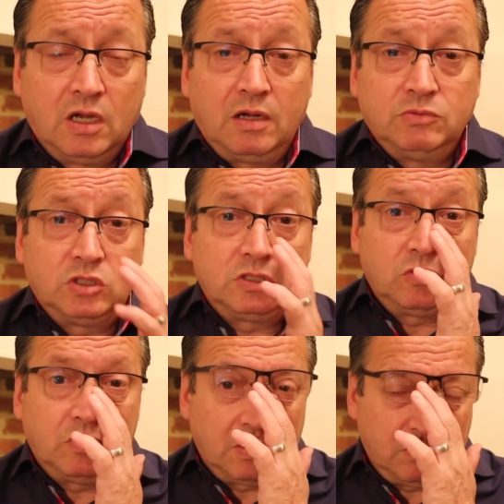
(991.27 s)
I'm just
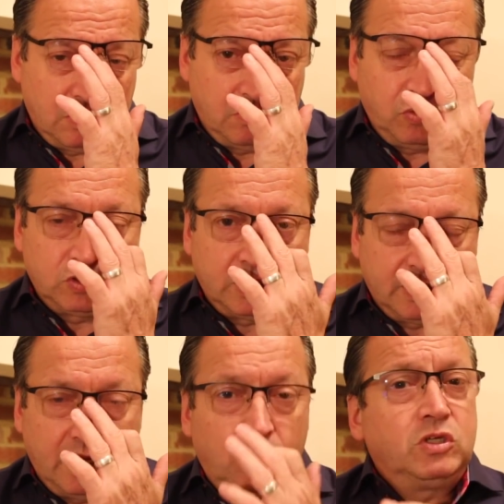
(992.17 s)
doing a
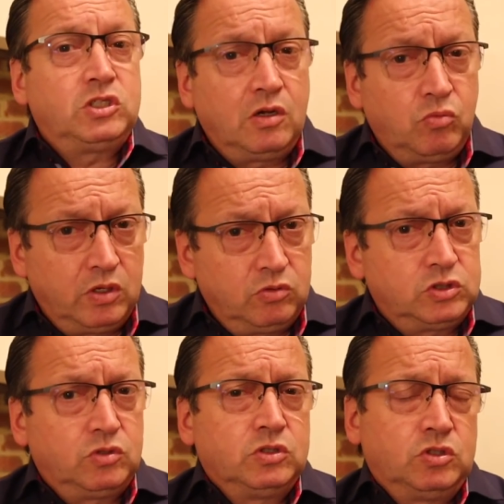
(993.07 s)
project now, which I will
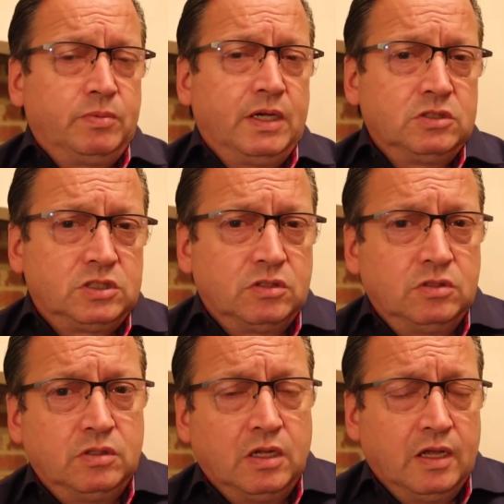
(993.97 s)
talk to you about
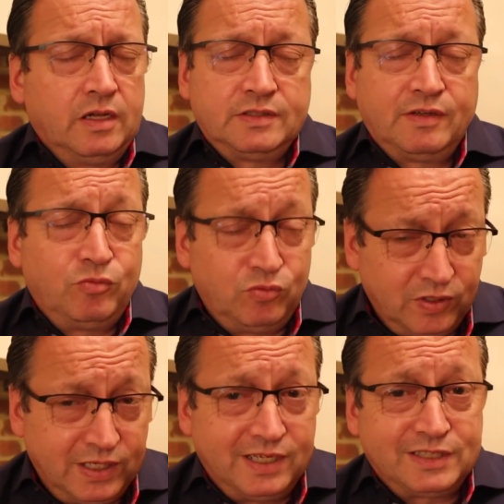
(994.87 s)
soon. It's a
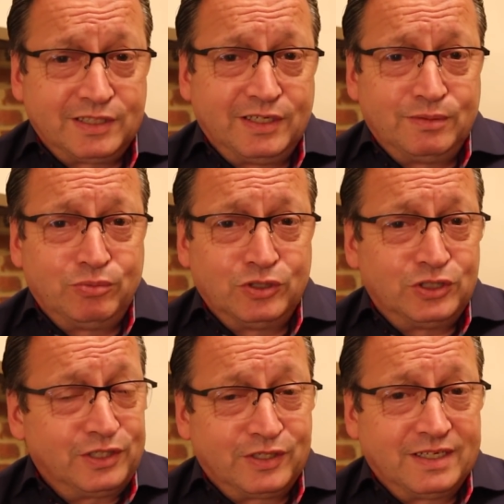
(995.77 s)
really exciting
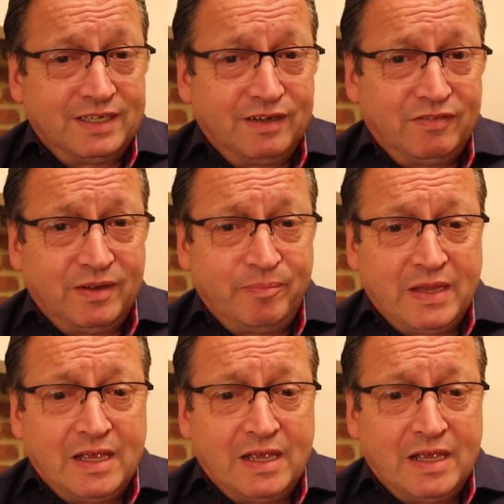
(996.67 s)
project. You're going to love it.